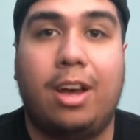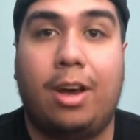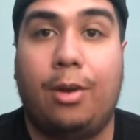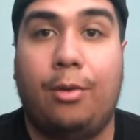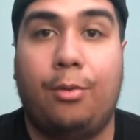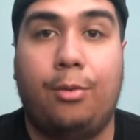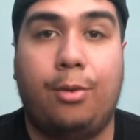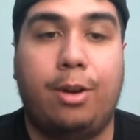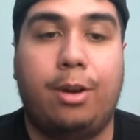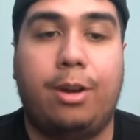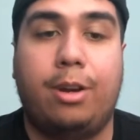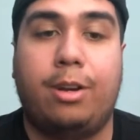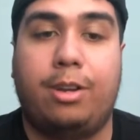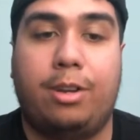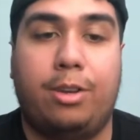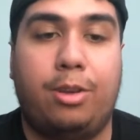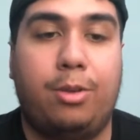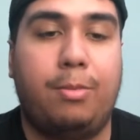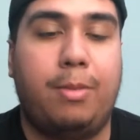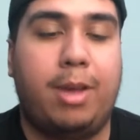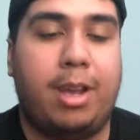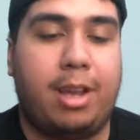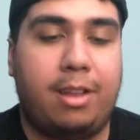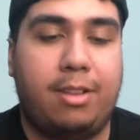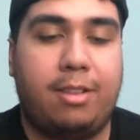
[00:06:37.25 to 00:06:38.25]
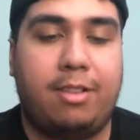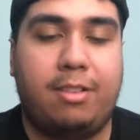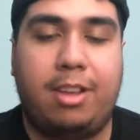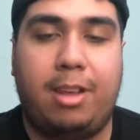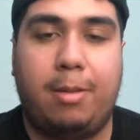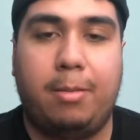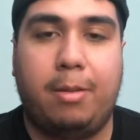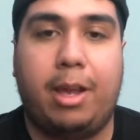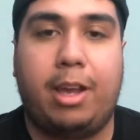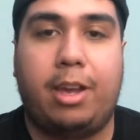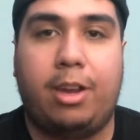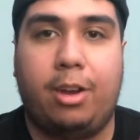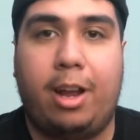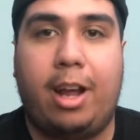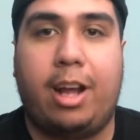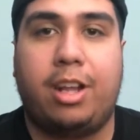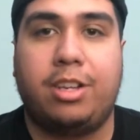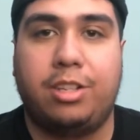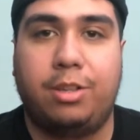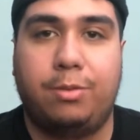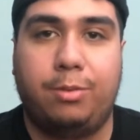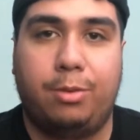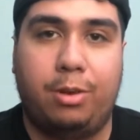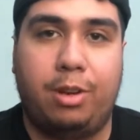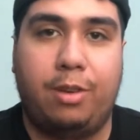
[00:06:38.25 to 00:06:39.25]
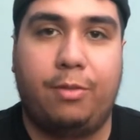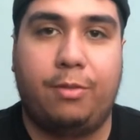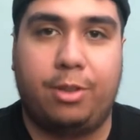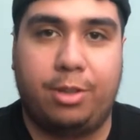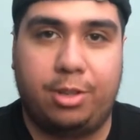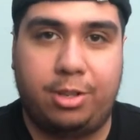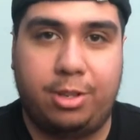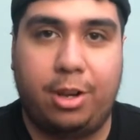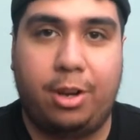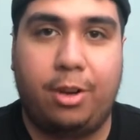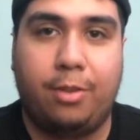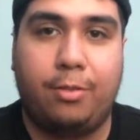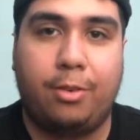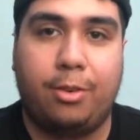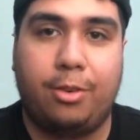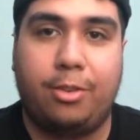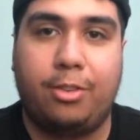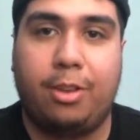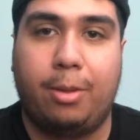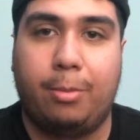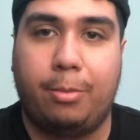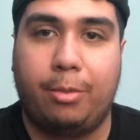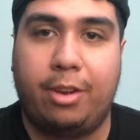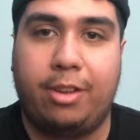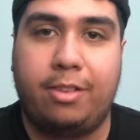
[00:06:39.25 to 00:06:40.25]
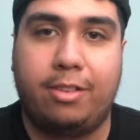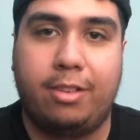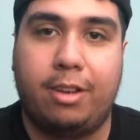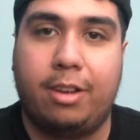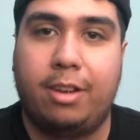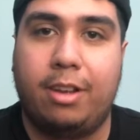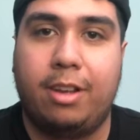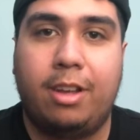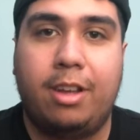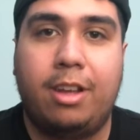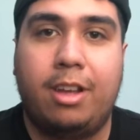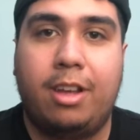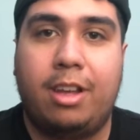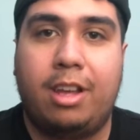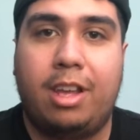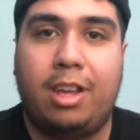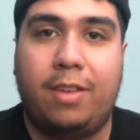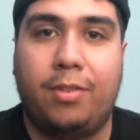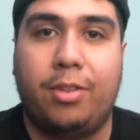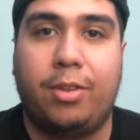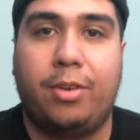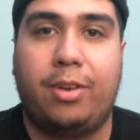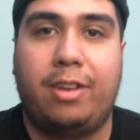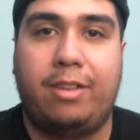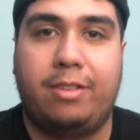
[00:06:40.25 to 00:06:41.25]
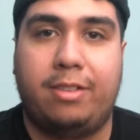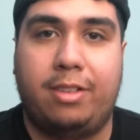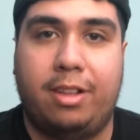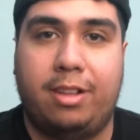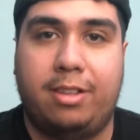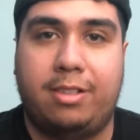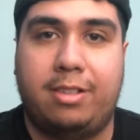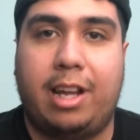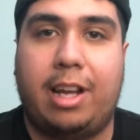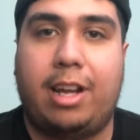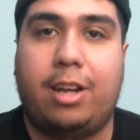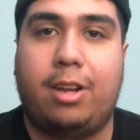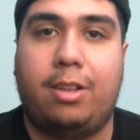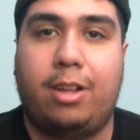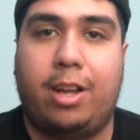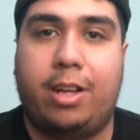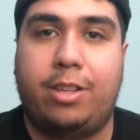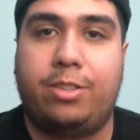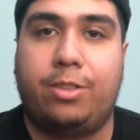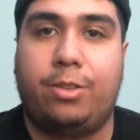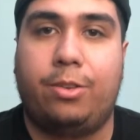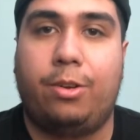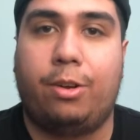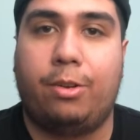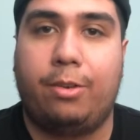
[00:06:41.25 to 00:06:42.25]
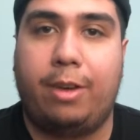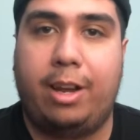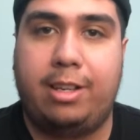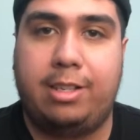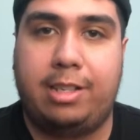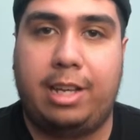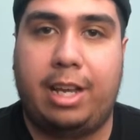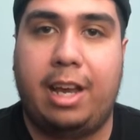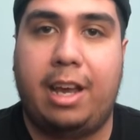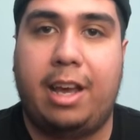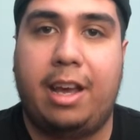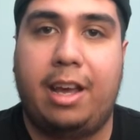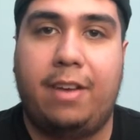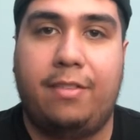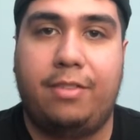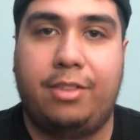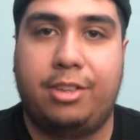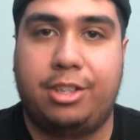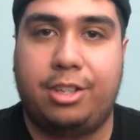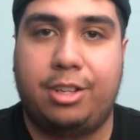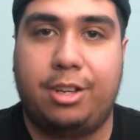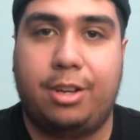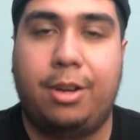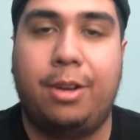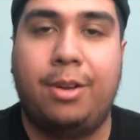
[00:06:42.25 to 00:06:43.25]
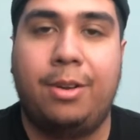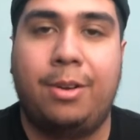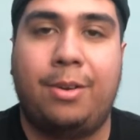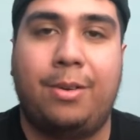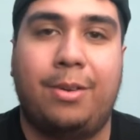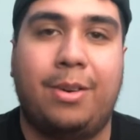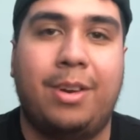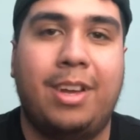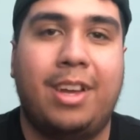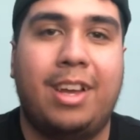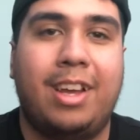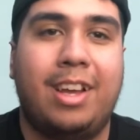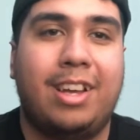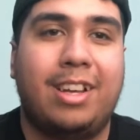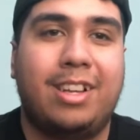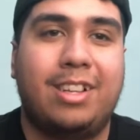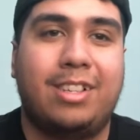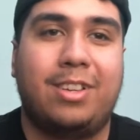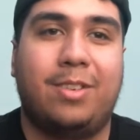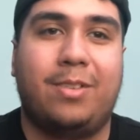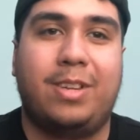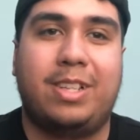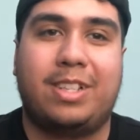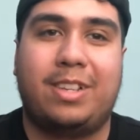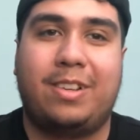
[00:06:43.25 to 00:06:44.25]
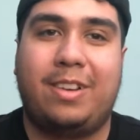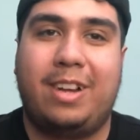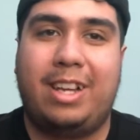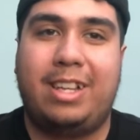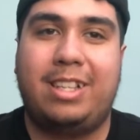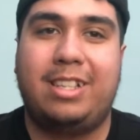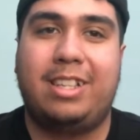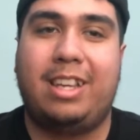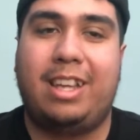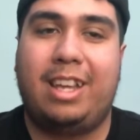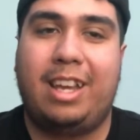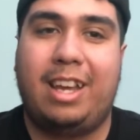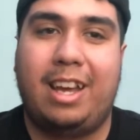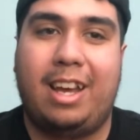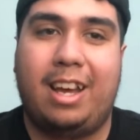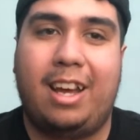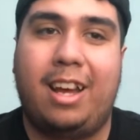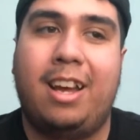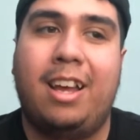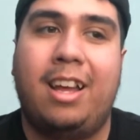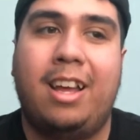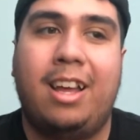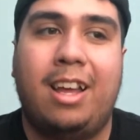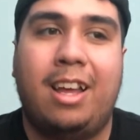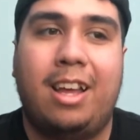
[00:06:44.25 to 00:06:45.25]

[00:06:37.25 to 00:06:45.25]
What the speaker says: Where you make it seem like you're actually rooting for Joe for some reason, even though he's the psychological crazy guy of the show. So it's crazy, yeah.